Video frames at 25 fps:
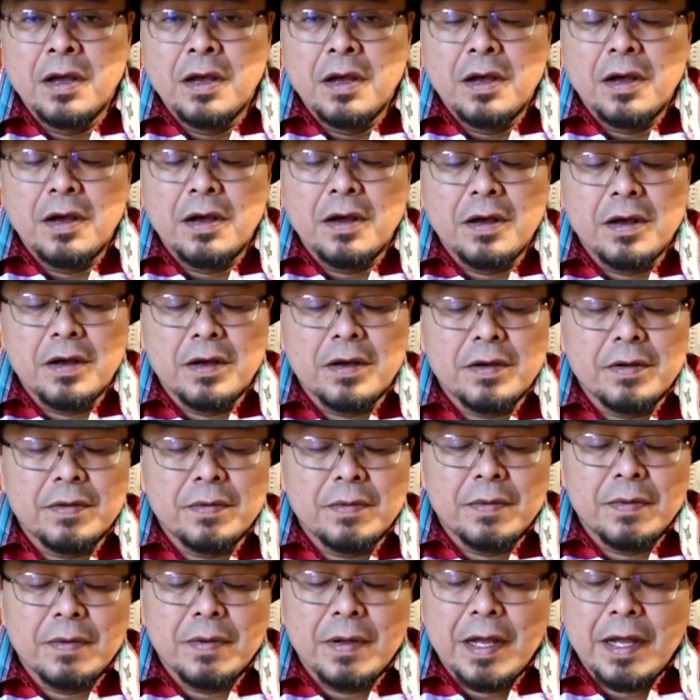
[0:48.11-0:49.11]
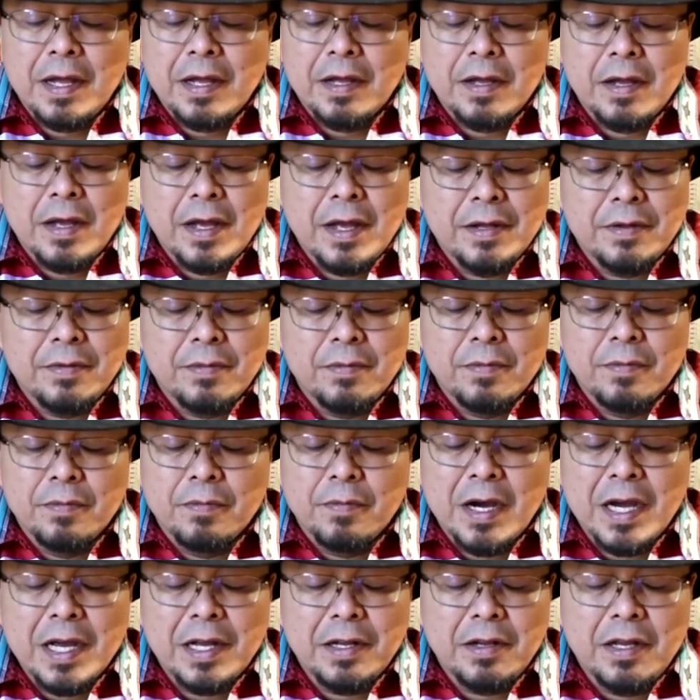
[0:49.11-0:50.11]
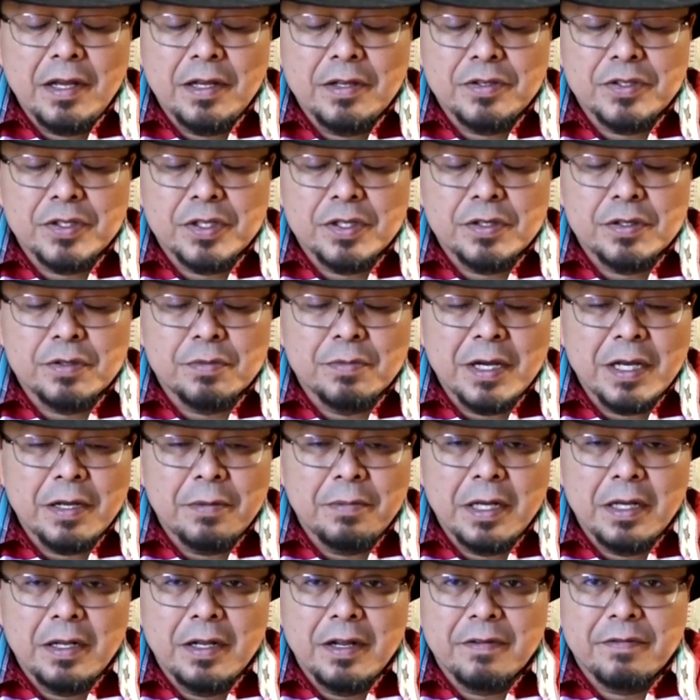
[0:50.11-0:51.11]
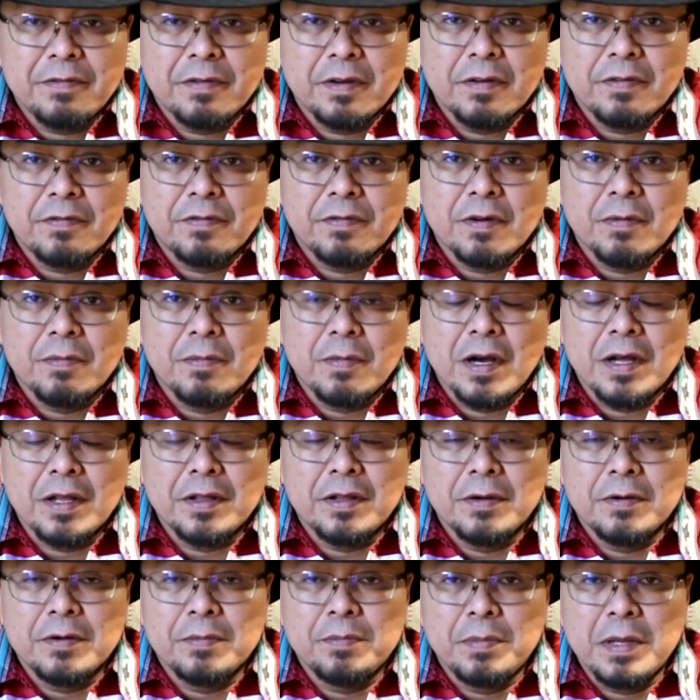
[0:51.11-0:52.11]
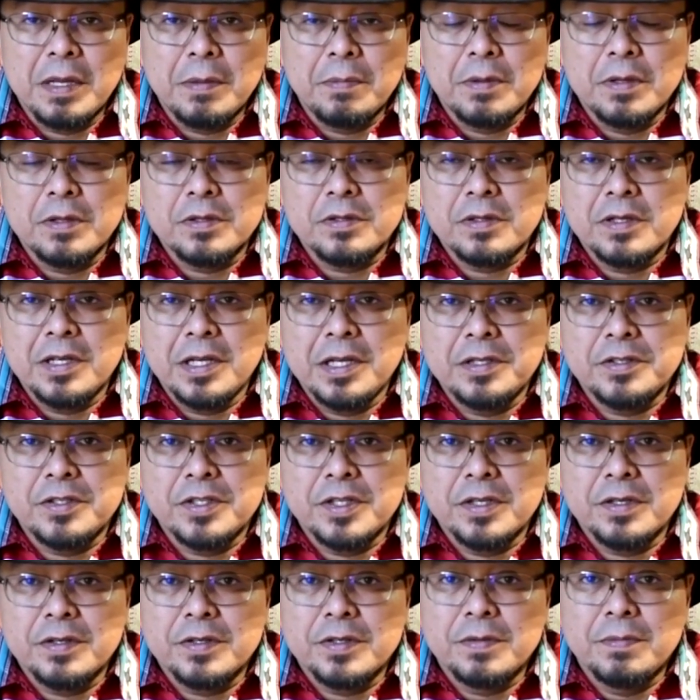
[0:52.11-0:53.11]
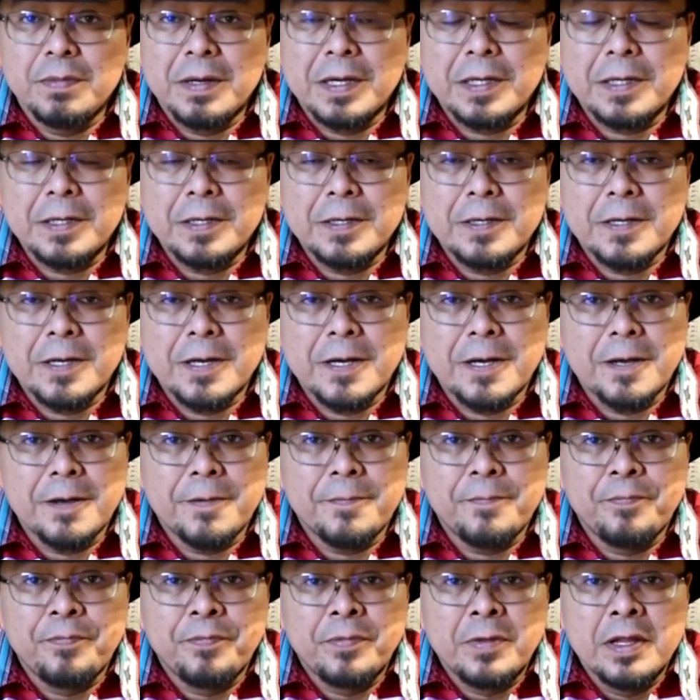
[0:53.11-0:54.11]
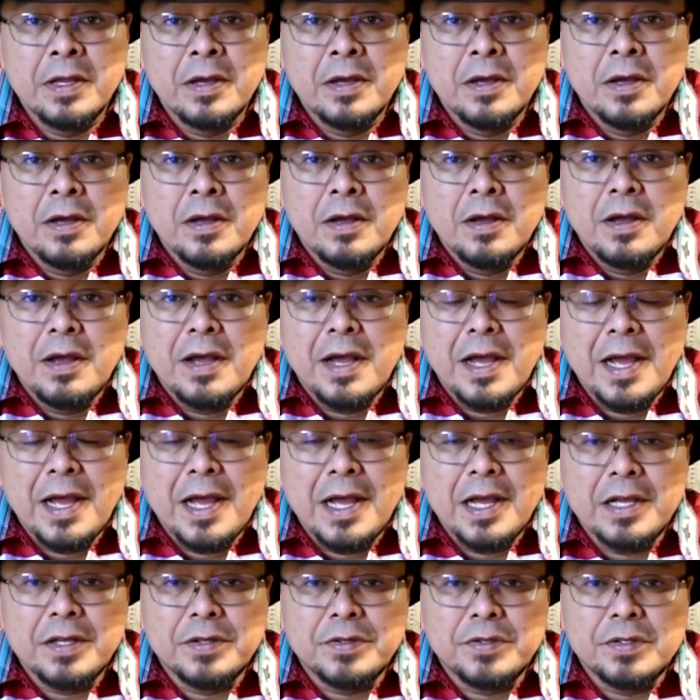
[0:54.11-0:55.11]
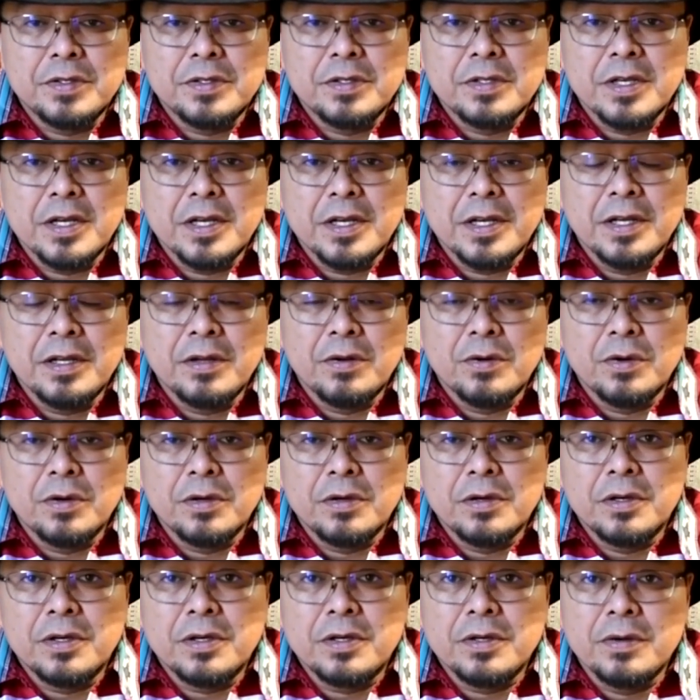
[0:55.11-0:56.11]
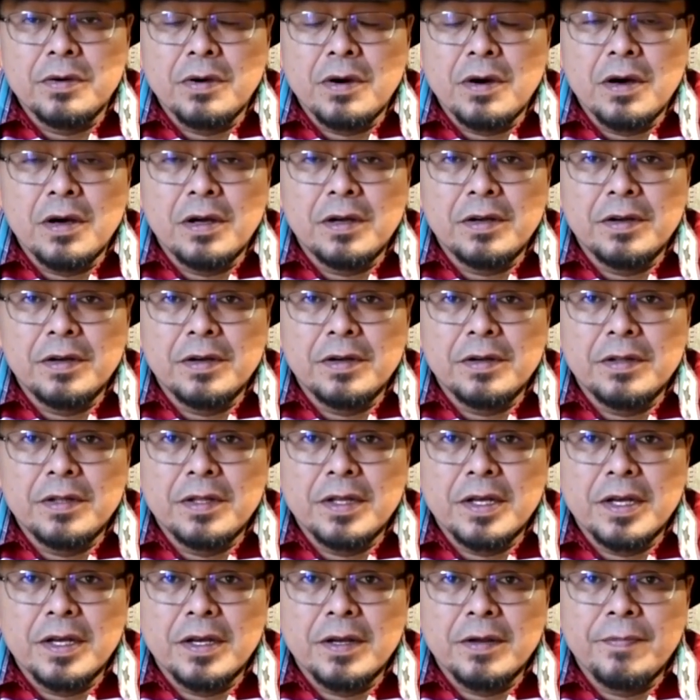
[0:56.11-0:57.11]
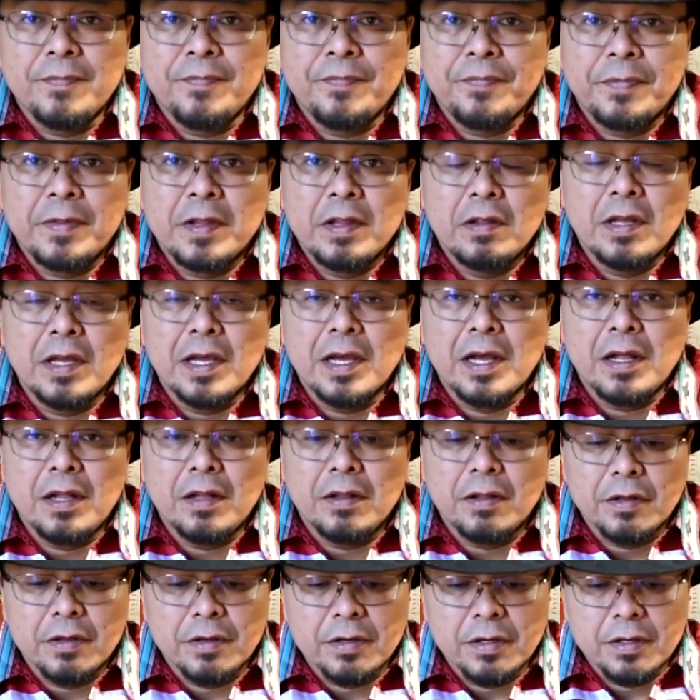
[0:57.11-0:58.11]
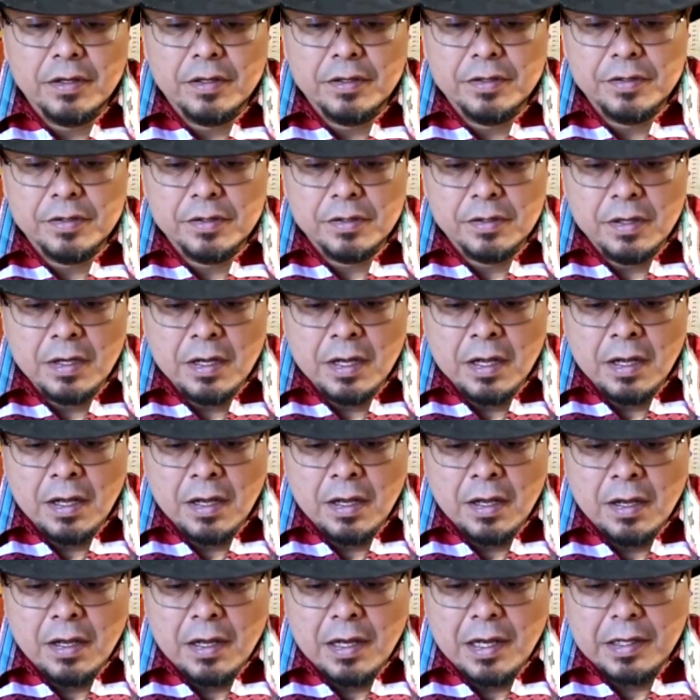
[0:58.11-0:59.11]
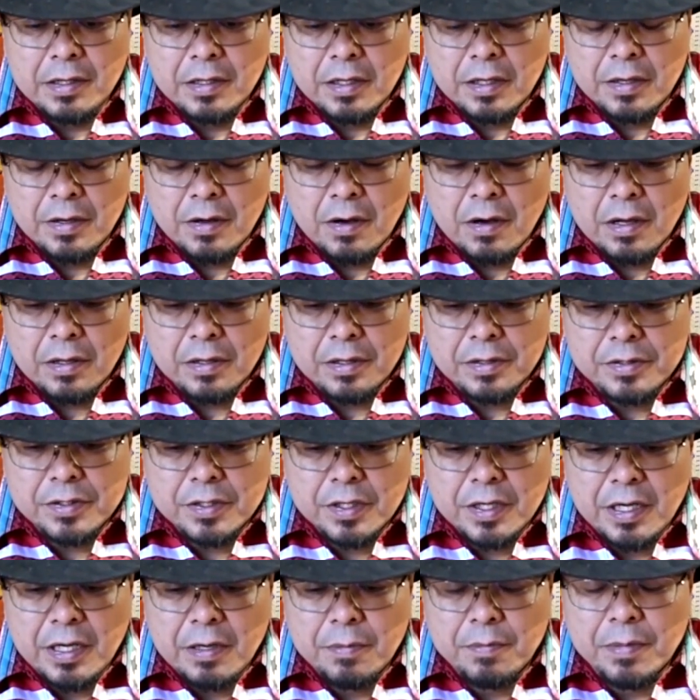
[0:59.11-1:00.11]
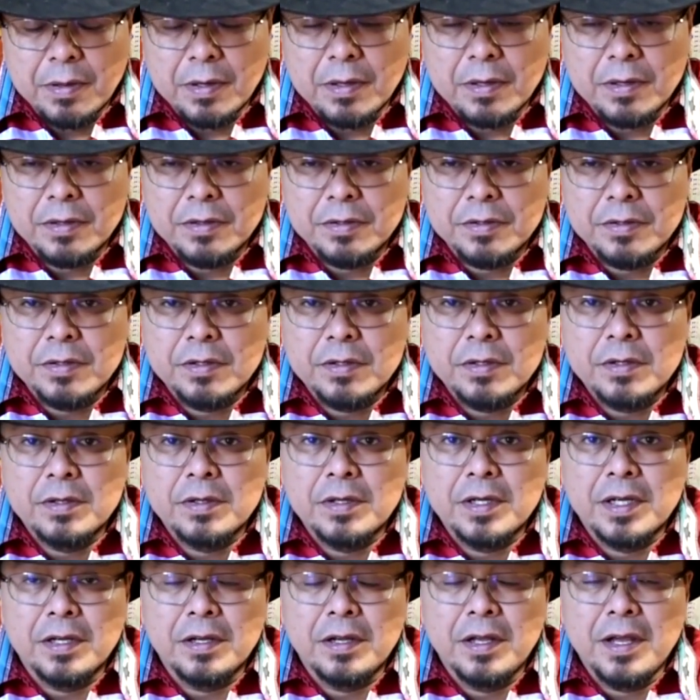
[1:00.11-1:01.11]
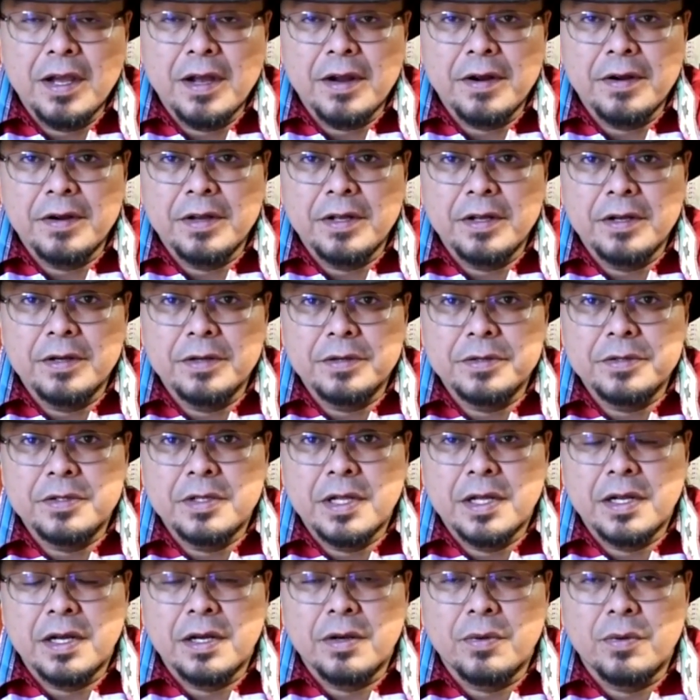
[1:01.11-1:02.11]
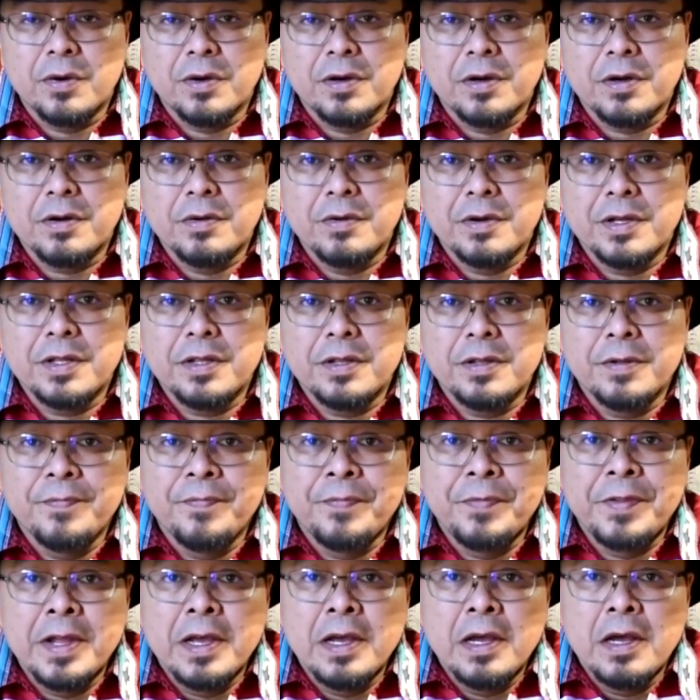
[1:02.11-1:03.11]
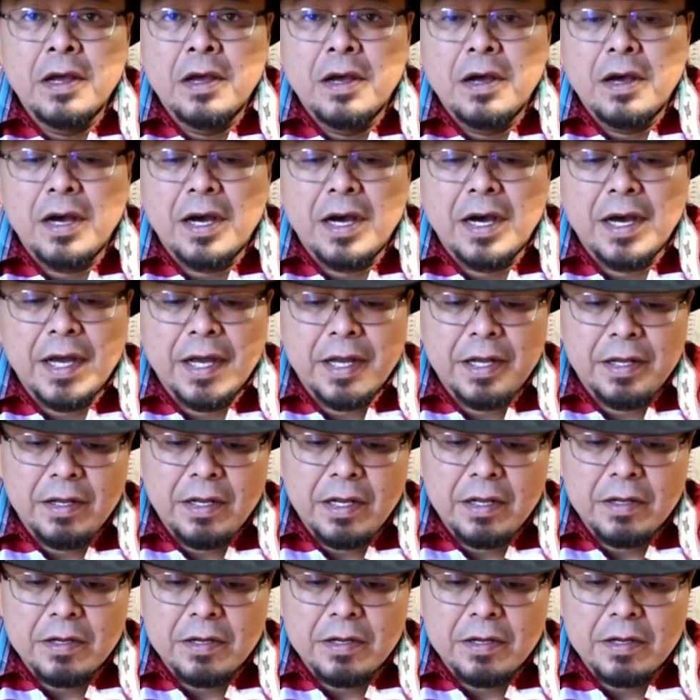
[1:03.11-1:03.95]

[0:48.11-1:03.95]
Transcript: and my teachings might be different from other people's teachings, but as in order to honor the elders and the knowledge keepers and carriers that I work with, I need to